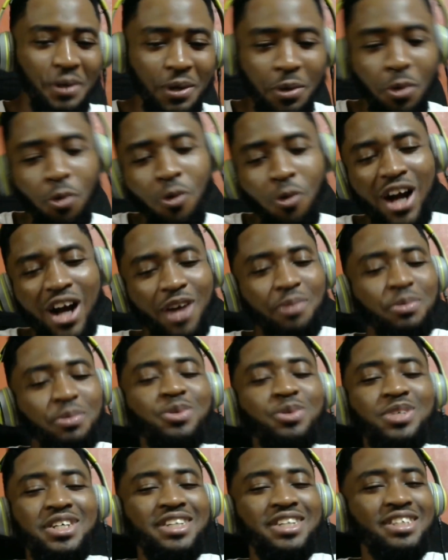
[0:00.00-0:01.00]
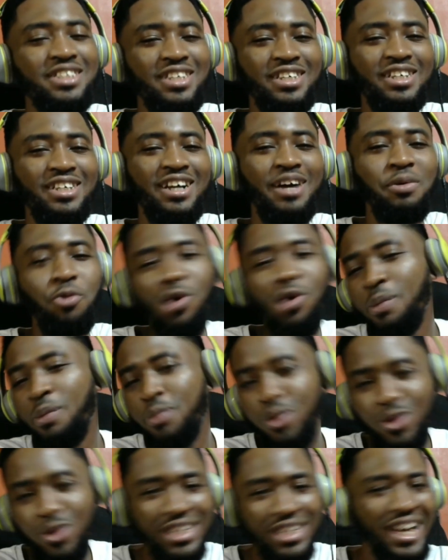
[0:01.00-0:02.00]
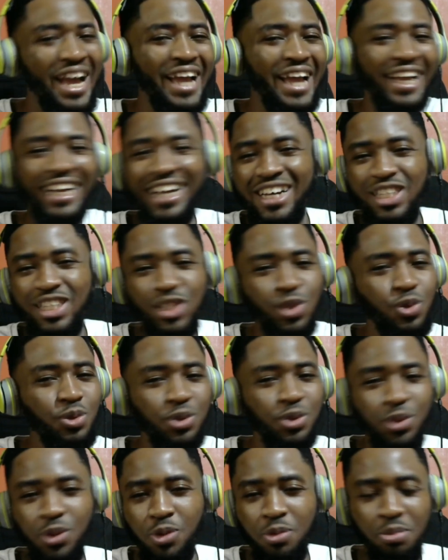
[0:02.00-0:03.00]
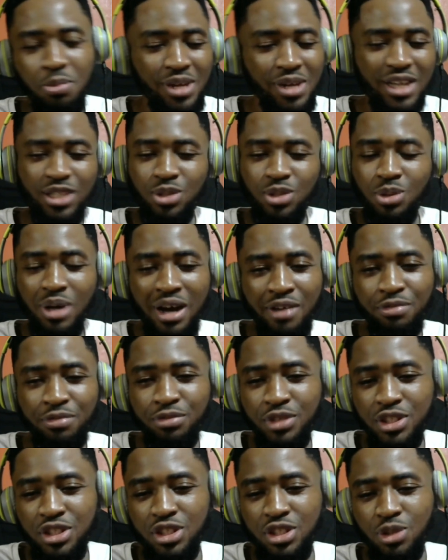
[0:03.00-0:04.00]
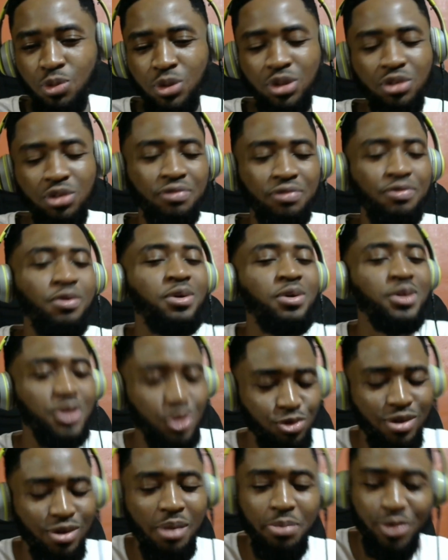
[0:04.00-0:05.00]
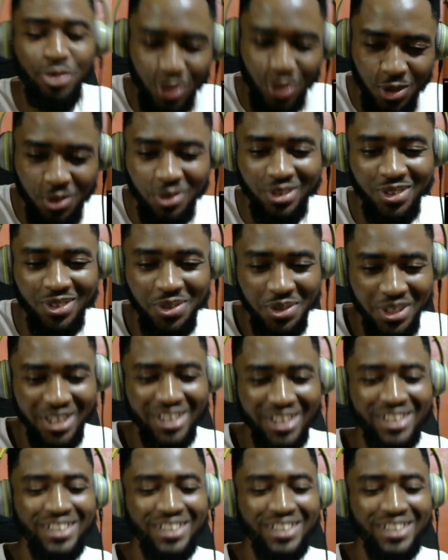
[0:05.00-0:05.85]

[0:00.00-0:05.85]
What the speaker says: Whack music, I can't condone. Blast or average, what the fuck this rapper's on, okay?